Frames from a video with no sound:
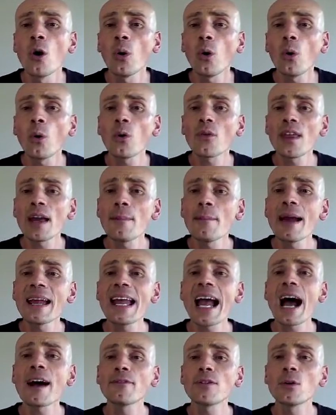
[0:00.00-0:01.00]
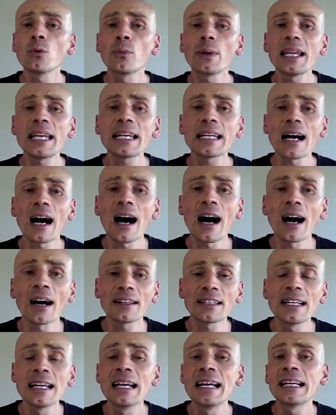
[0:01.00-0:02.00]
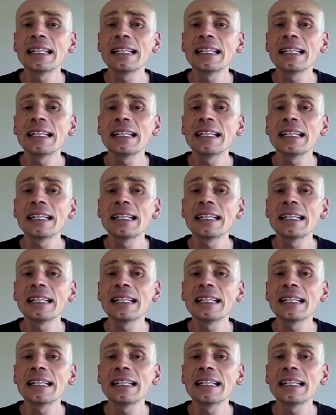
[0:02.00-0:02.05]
or they may have a weak heart,